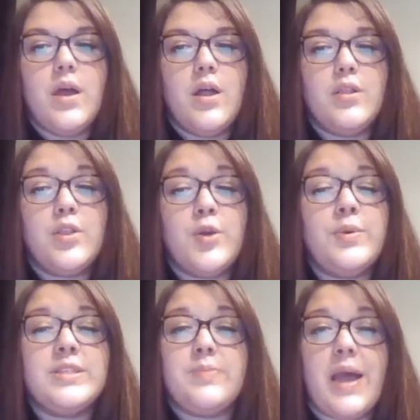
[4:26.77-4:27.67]

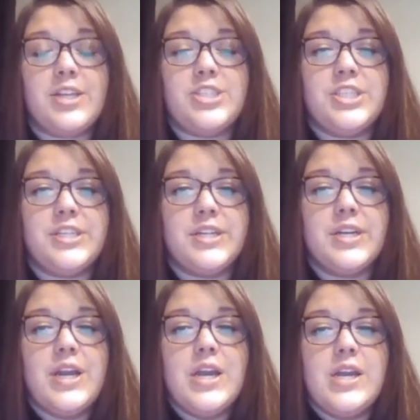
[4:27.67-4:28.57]
Louis Pasteur
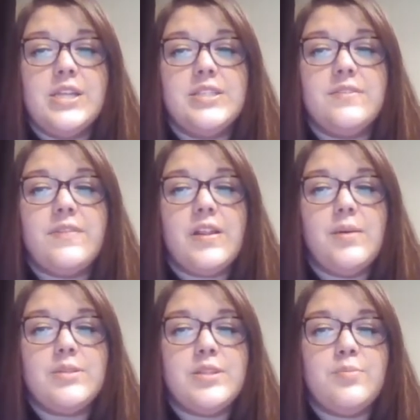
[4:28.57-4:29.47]

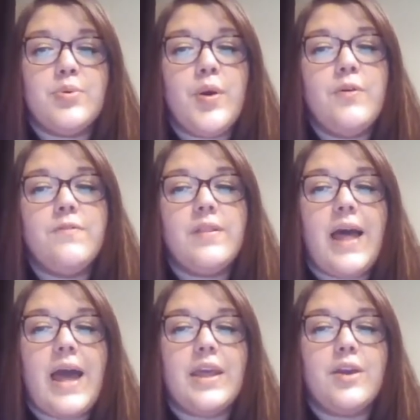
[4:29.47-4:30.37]
developed the
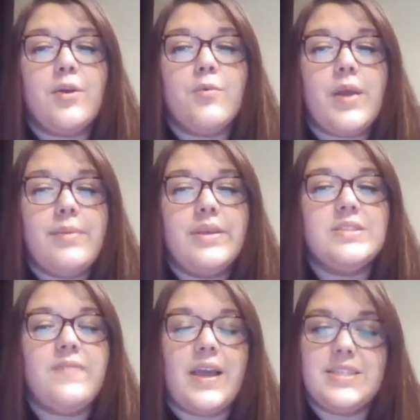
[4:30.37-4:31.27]
prophylactic
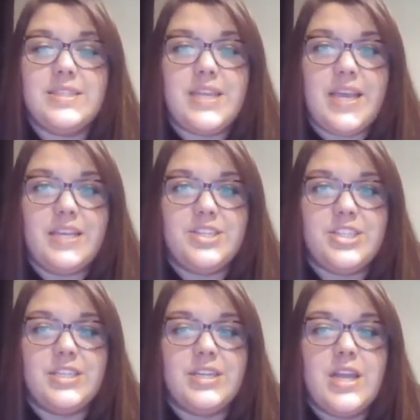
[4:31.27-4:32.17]
rabies
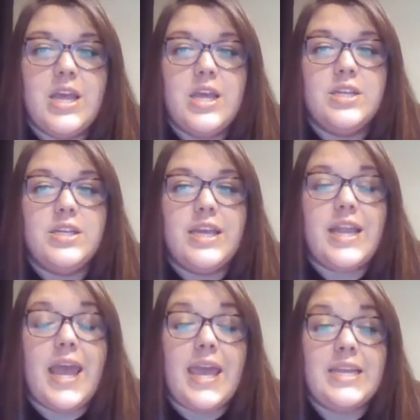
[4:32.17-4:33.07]
vaccination in
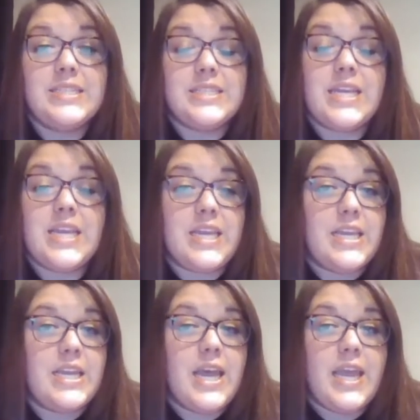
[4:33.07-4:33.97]

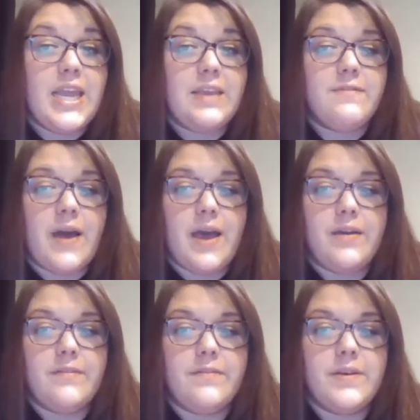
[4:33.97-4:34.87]
1885.
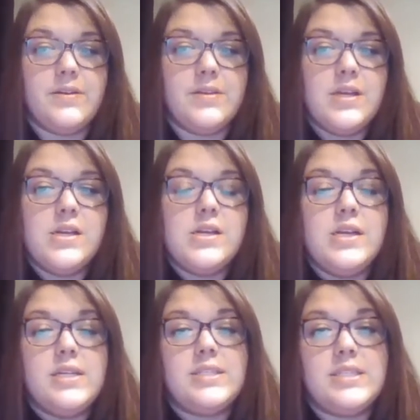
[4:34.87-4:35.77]

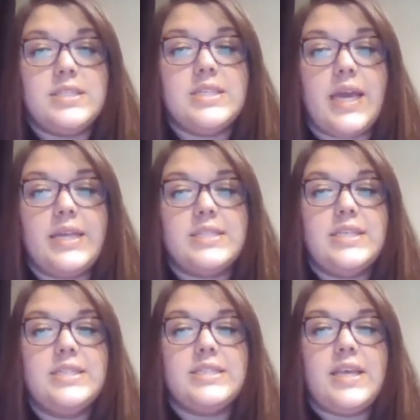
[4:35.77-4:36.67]
Since the
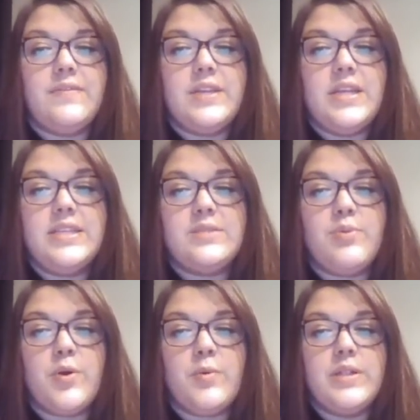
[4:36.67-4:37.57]
1970s,
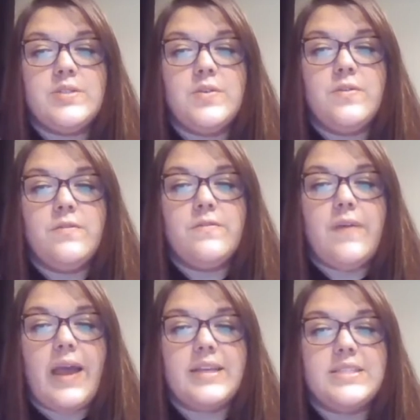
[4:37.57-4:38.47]
parental
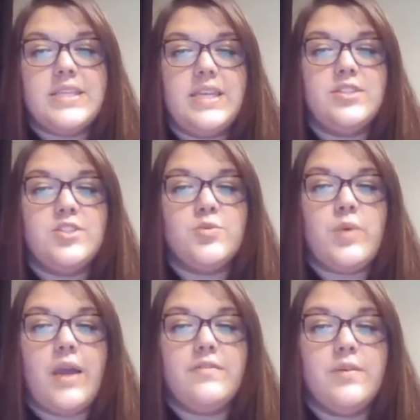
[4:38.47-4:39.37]
vaccines
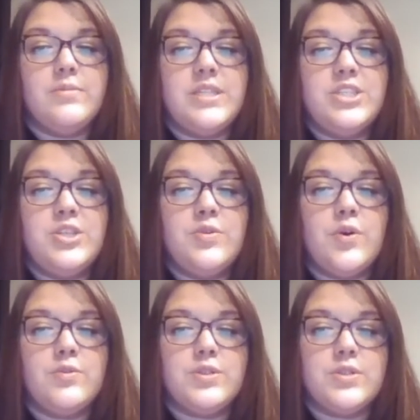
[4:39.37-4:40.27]
derived from tissue
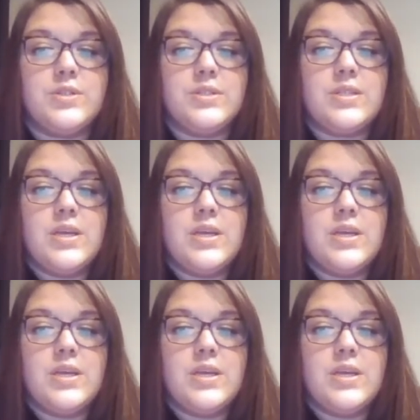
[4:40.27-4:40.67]
cultures,